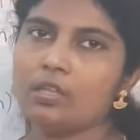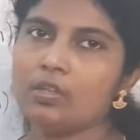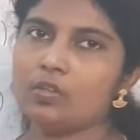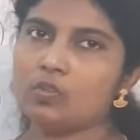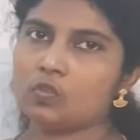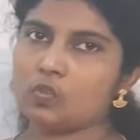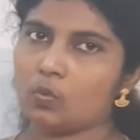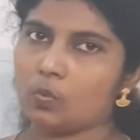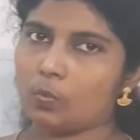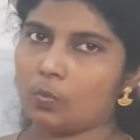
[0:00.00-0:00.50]

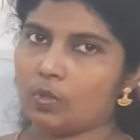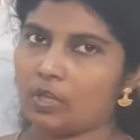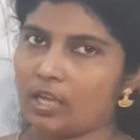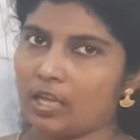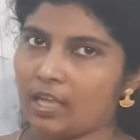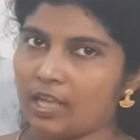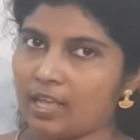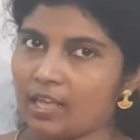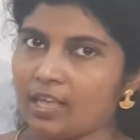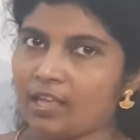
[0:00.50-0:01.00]
so
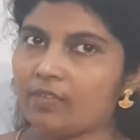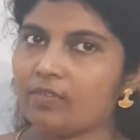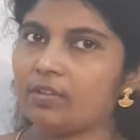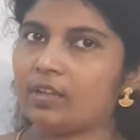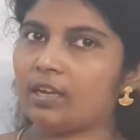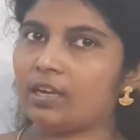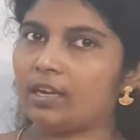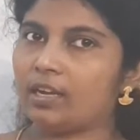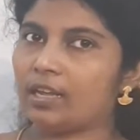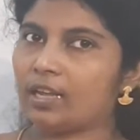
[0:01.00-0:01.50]
we have
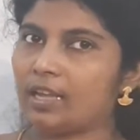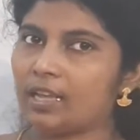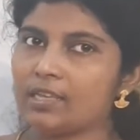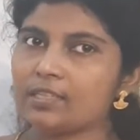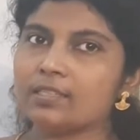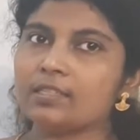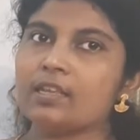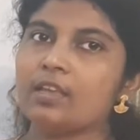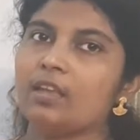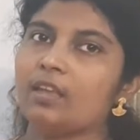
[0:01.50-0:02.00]
it
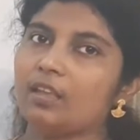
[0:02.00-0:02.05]
as